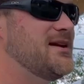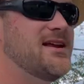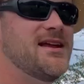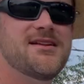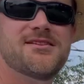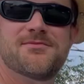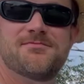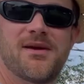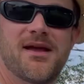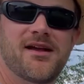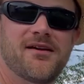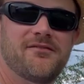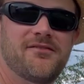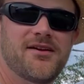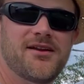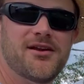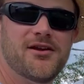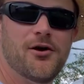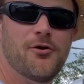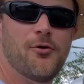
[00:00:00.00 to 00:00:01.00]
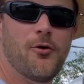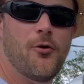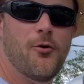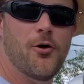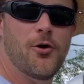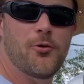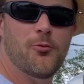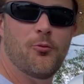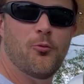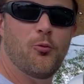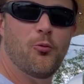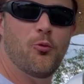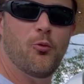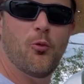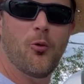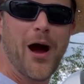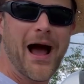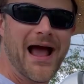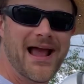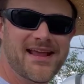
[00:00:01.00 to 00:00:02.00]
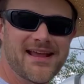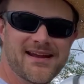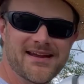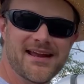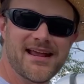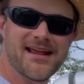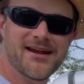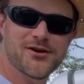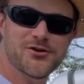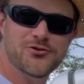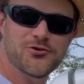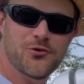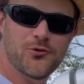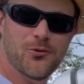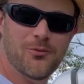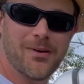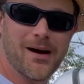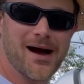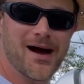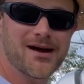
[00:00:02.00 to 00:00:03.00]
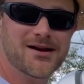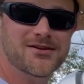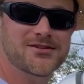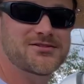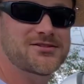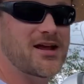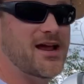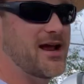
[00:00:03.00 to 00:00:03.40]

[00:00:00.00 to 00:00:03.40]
neat to make a video on why you need a toolbox,